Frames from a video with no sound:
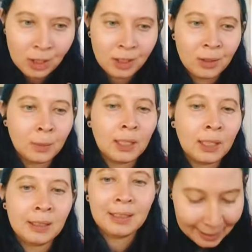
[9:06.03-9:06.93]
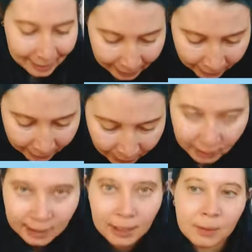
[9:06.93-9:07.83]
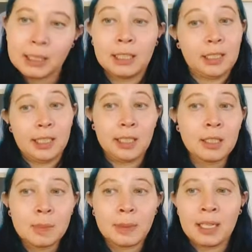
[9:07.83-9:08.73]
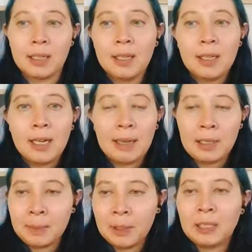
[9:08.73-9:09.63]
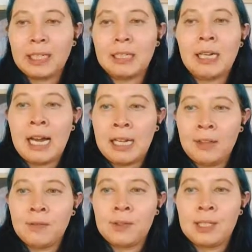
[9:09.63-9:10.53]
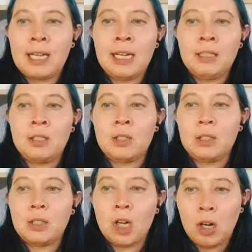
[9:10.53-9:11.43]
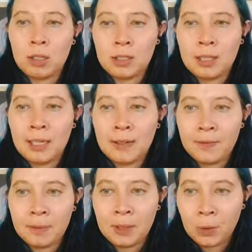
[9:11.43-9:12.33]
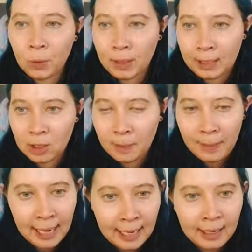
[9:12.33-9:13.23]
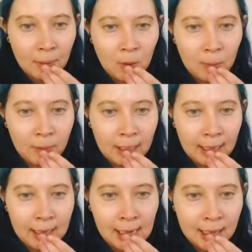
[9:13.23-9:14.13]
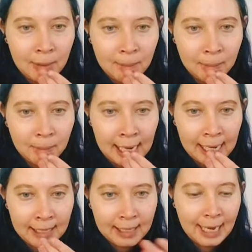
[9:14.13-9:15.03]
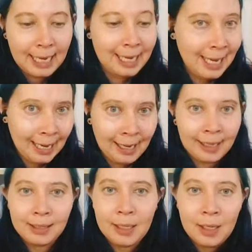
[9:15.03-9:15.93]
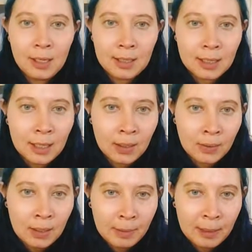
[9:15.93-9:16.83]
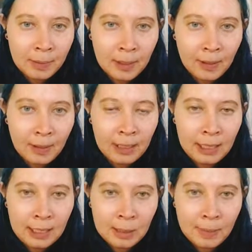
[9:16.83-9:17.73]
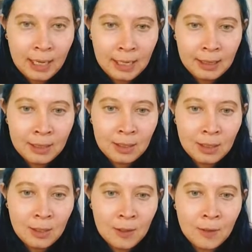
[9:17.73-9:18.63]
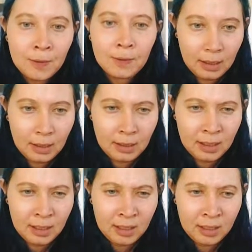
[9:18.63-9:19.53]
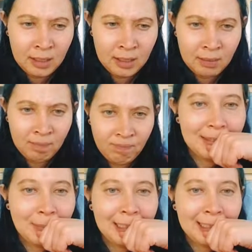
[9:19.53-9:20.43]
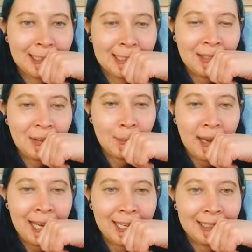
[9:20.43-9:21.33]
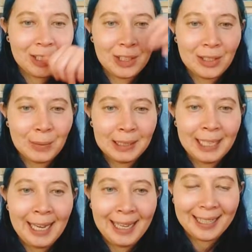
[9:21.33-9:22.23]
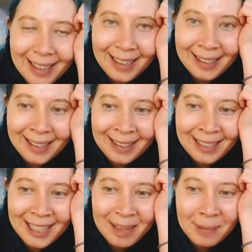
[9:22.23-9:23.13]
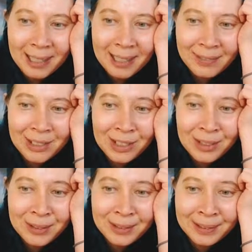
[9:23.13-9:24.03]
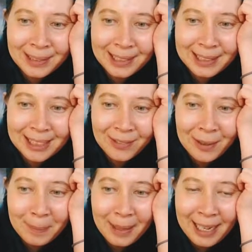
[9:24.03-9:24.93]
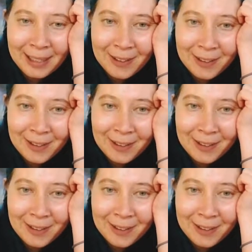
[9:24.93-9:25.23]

on the wall. Can't really tell what it is, but I'm going to put like knives and tongs there from the Cool Kitchen pack. Hopefully I can get them in black. I can. So I'm going to put these behind the stove. But that doesn't even match. What the heck? I might have to do a different pack